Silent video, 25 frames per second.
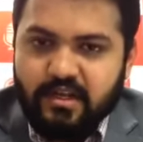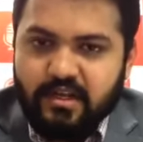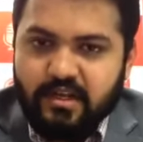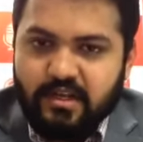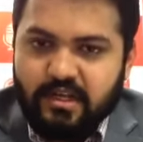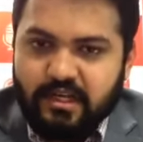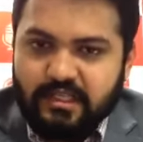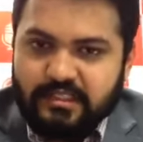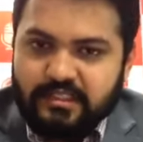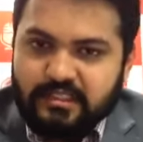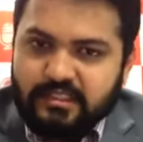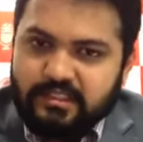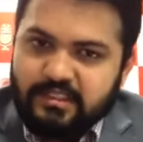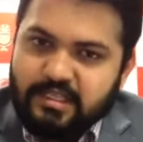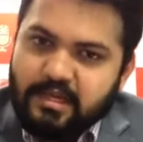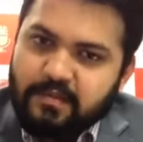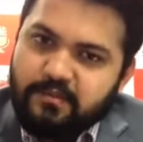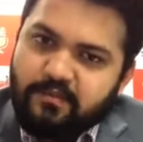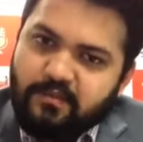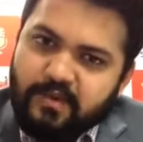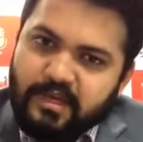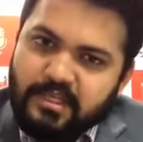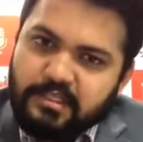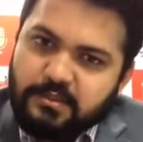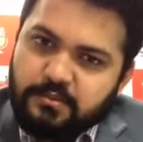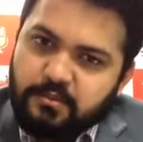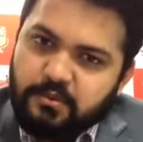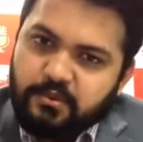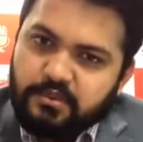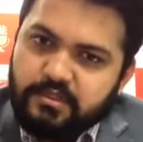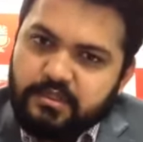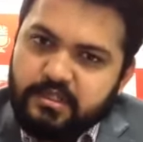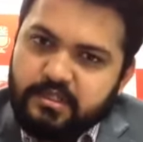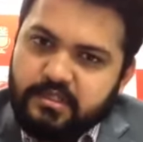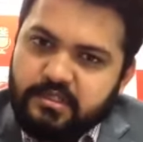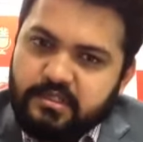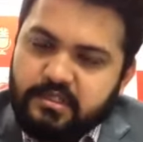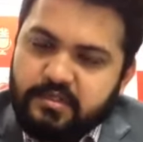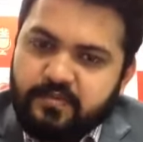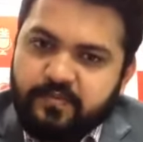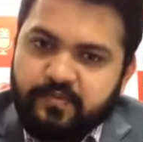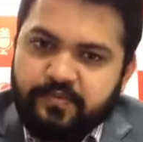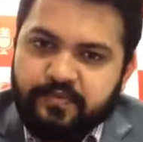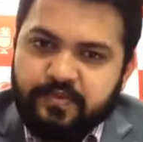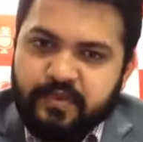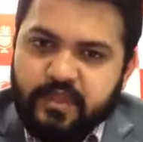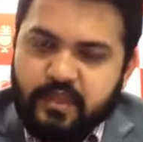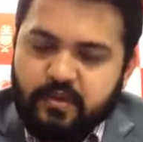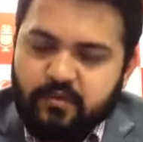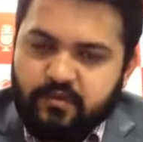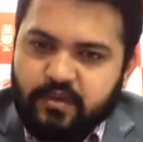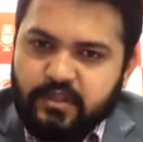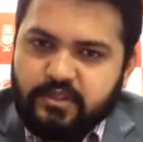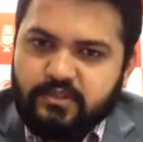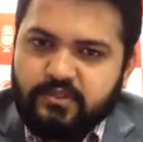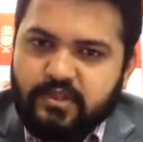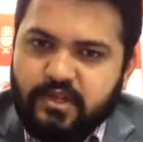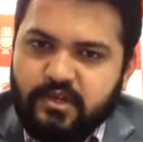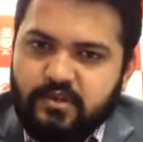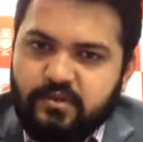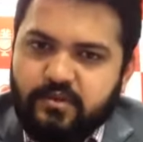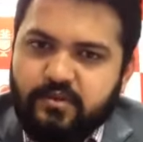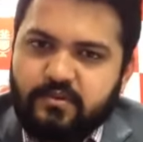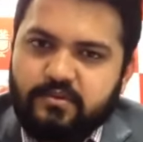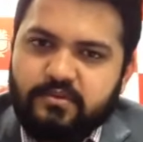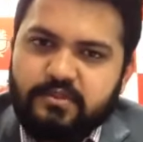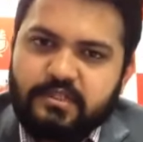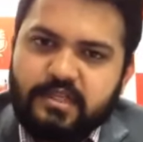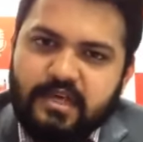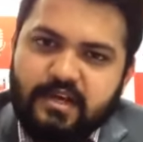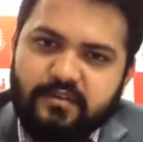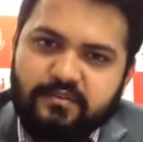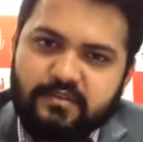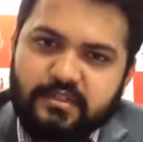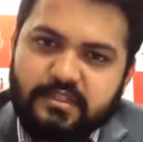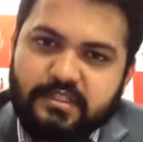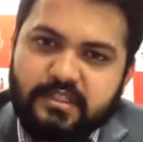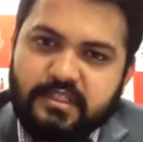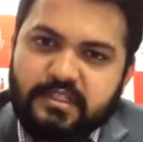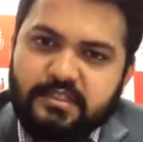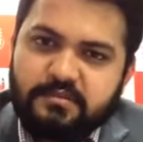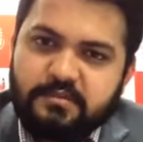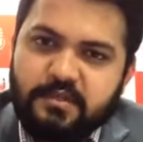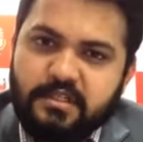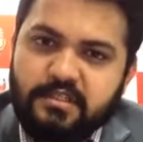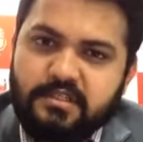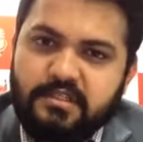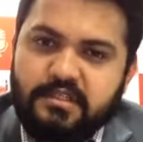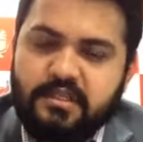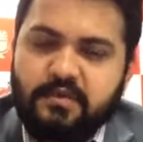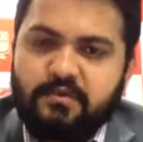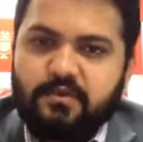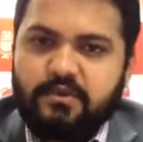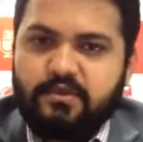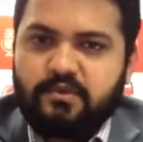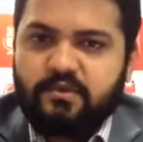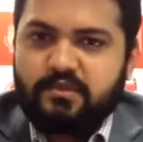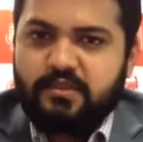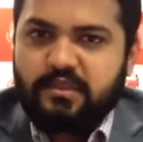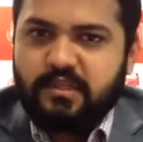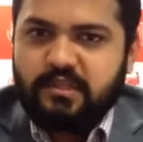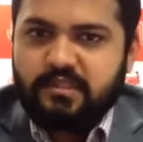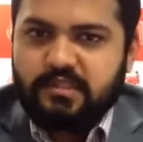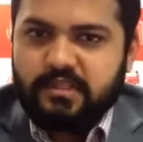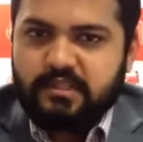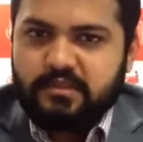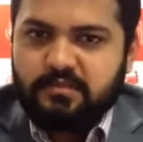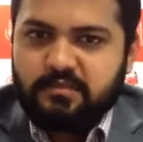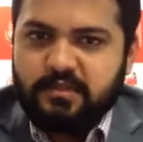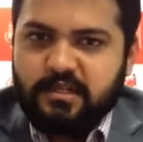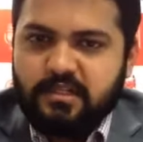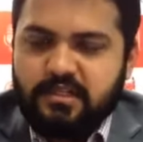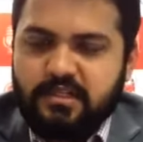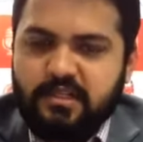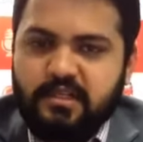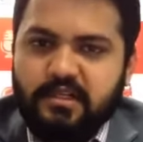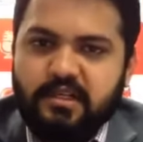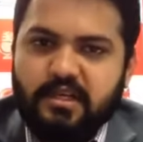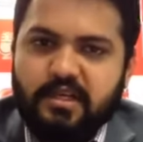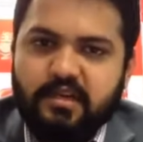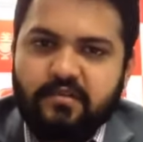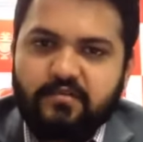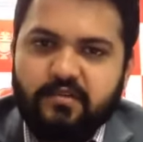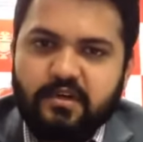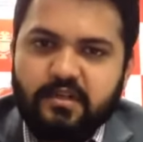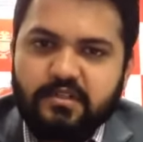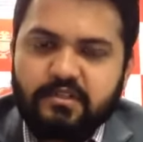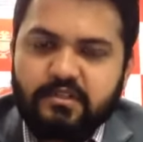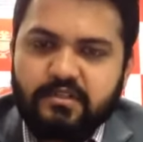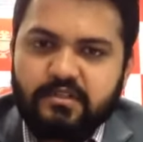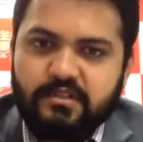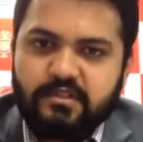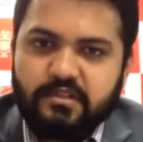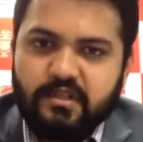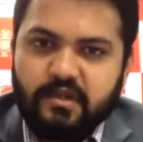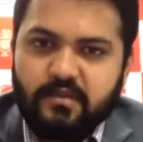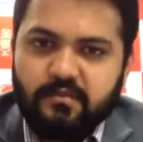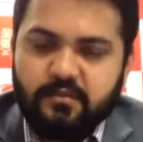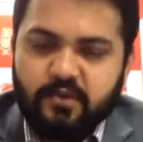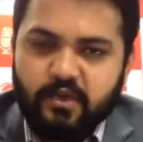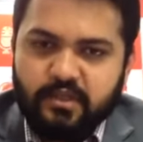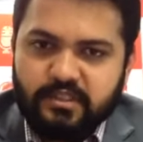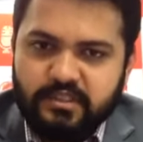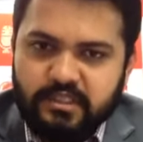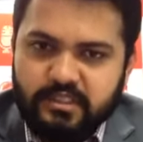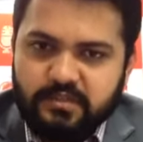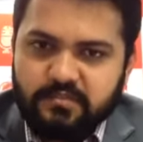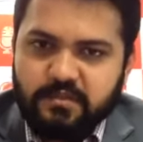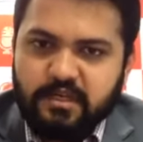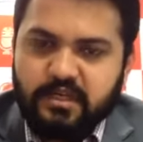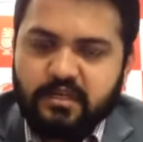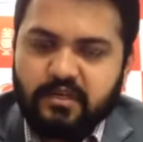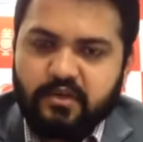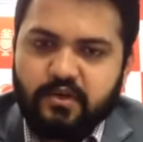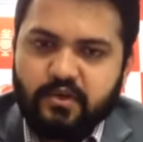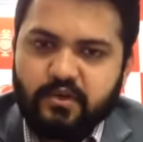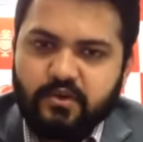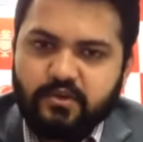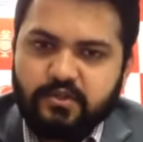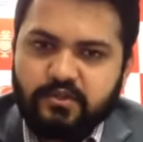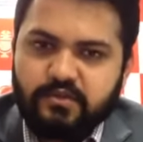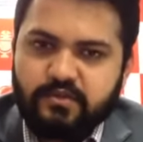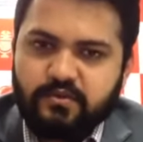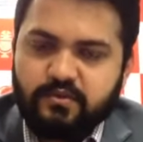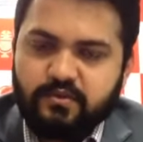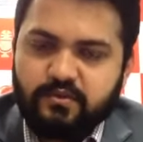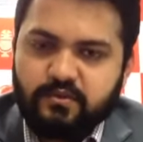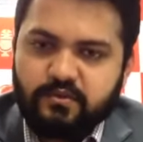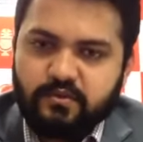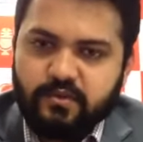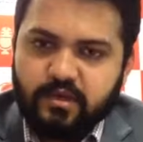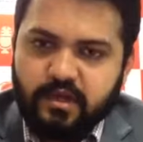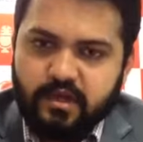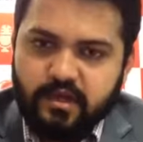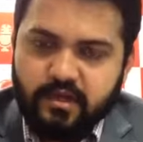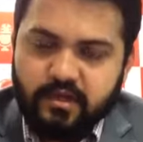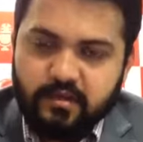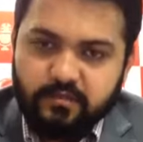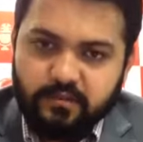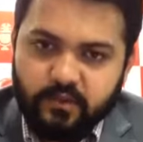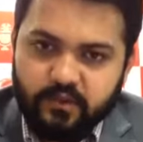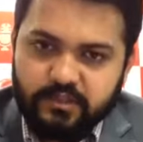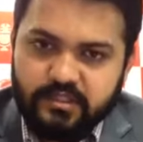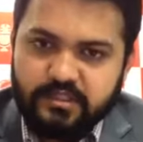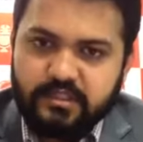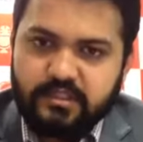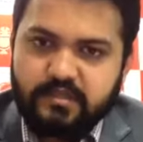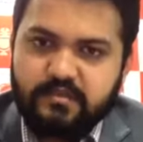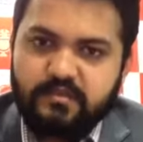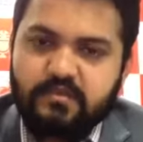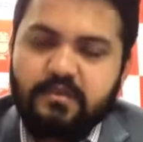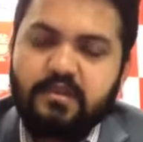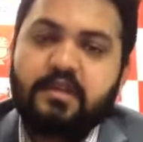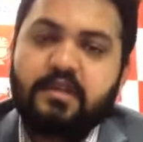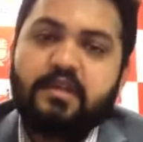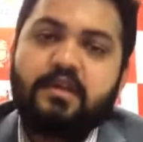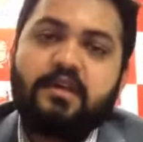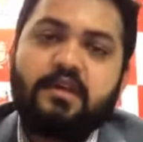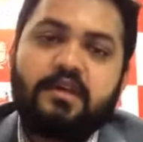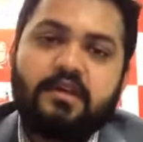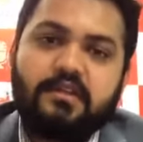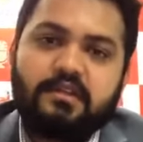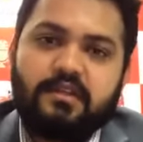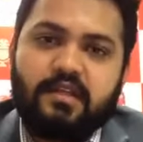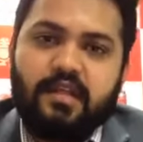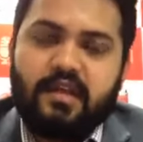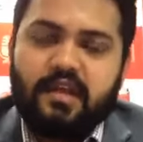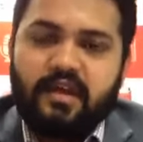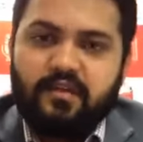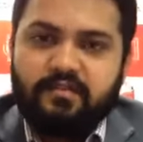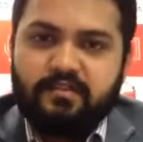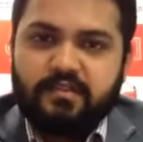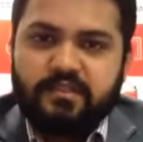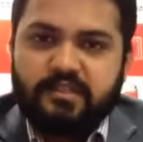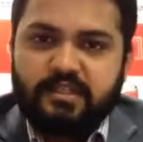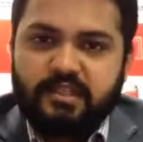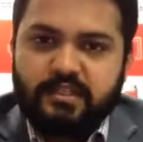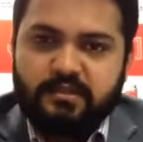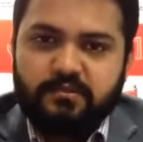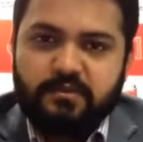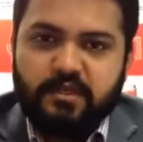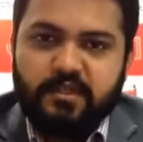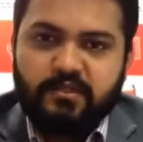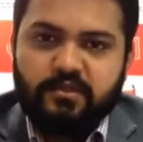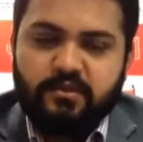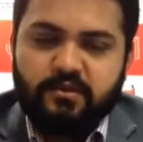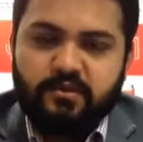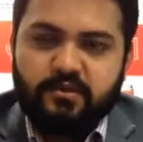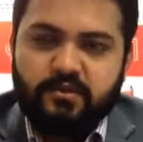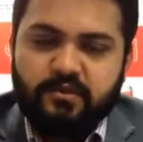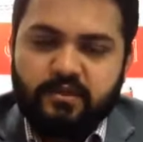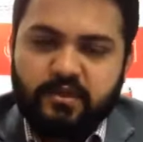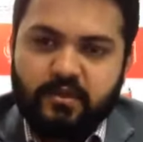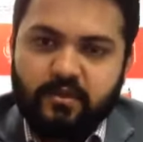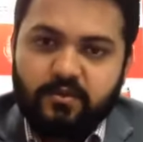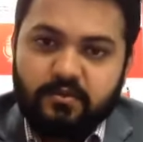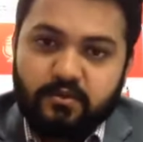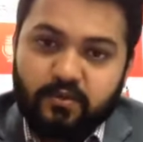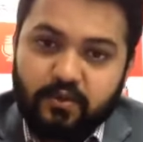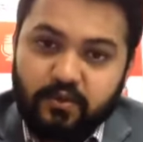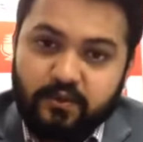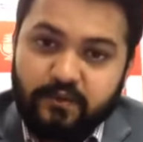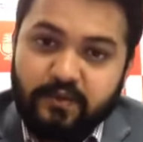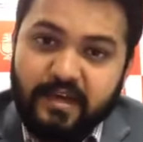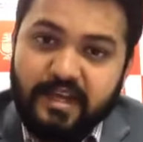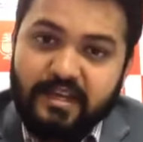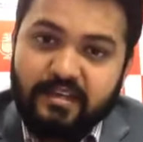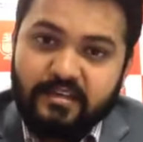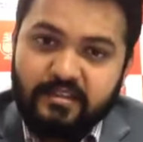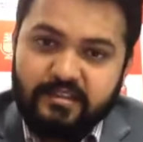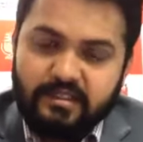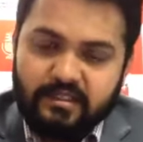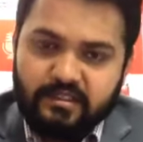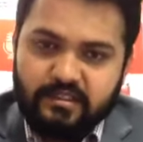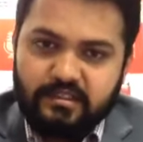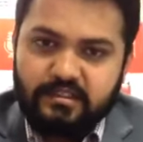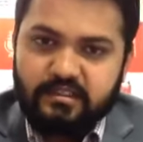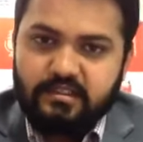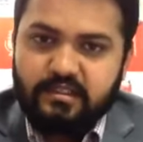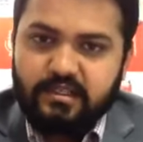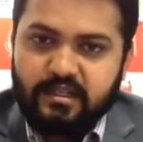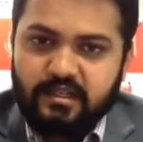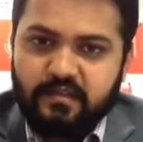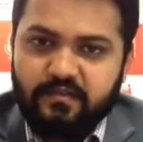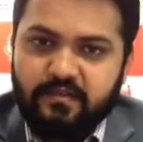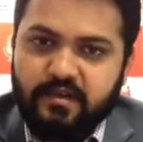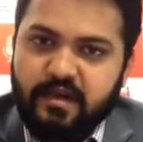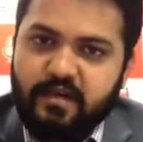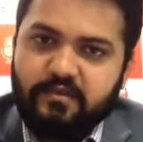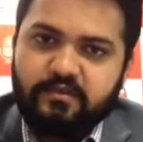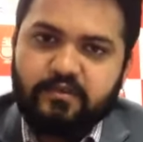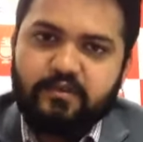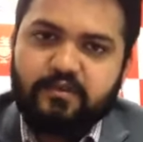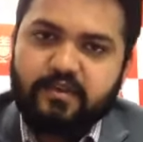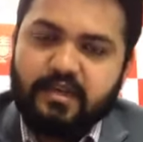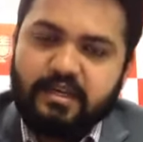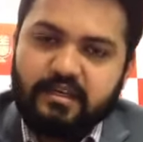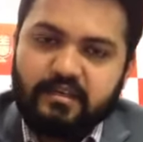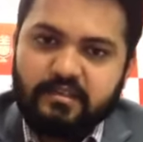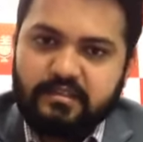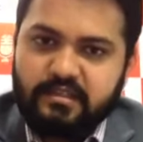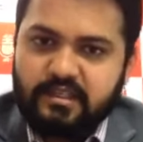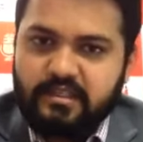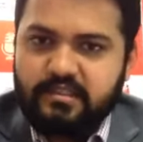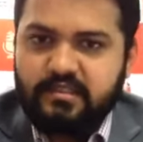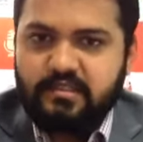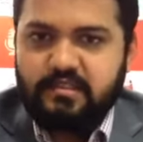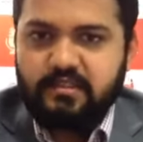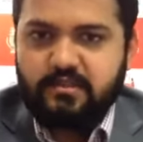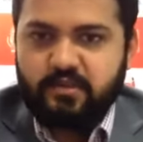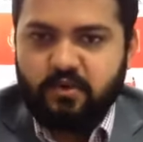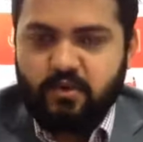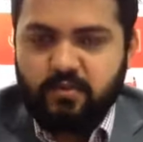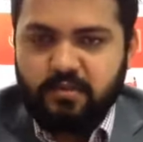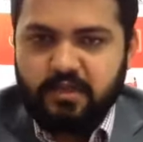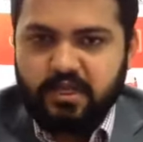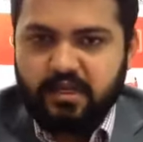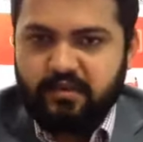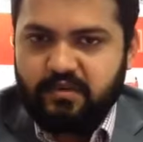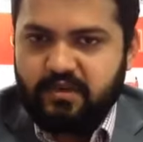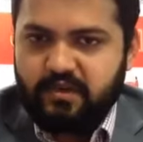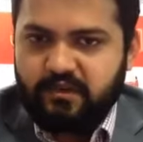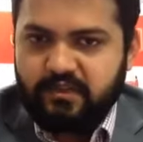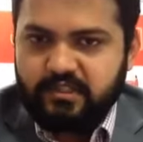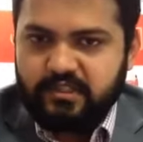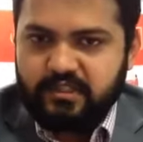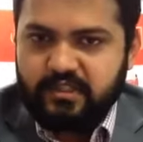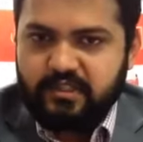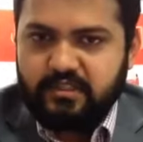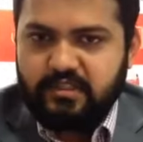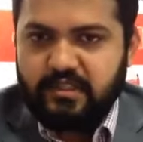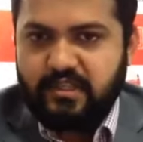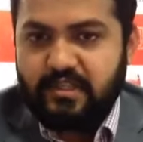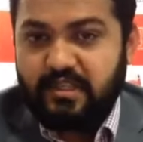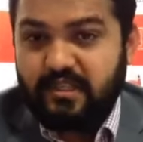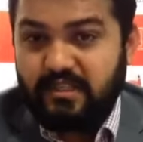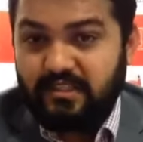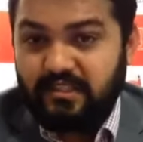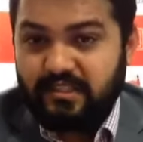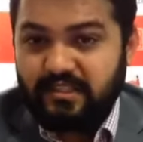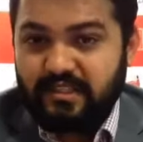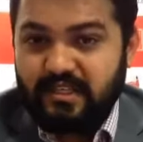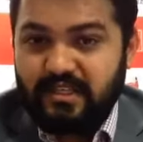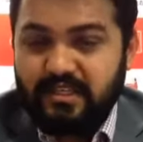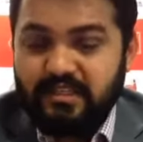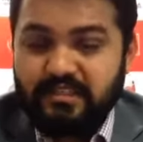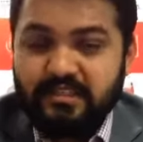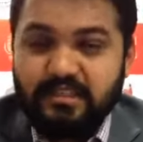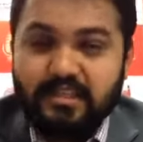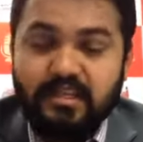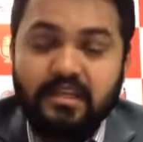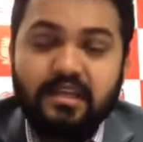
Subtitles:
It's a stepwise process. Once you enroll, after 6 months, they will do the assessment, and once the assessment goes through positive, then after 6 months, they will do a final test, and after final test, you will be given the results in 30 days,